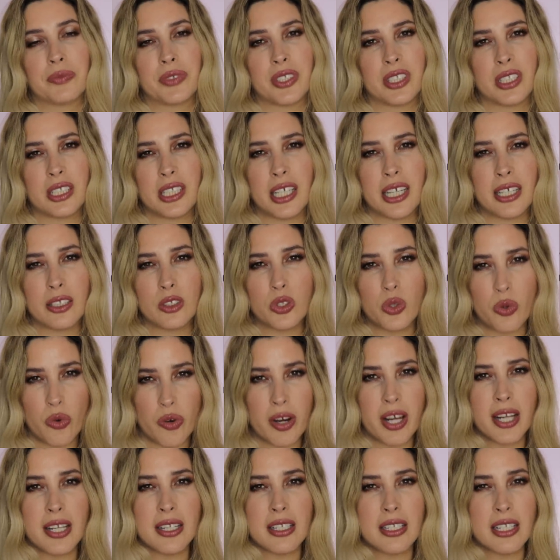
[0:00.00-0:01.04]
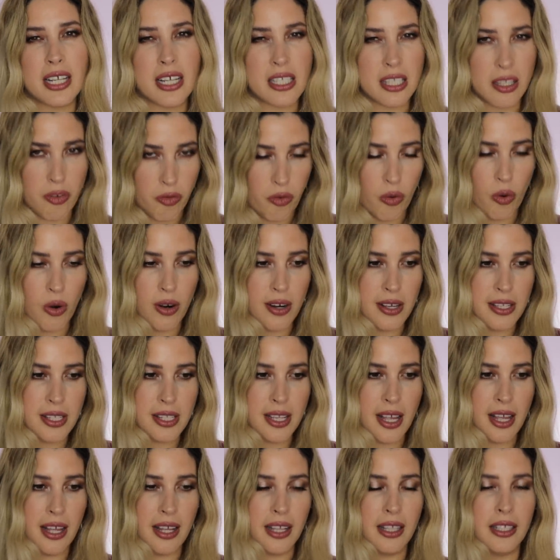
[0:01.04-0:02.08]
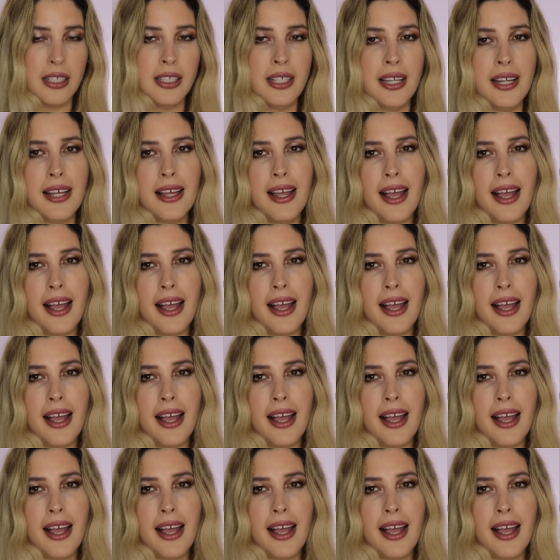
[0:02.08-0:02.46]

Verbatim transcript: I think during the Sephora sale,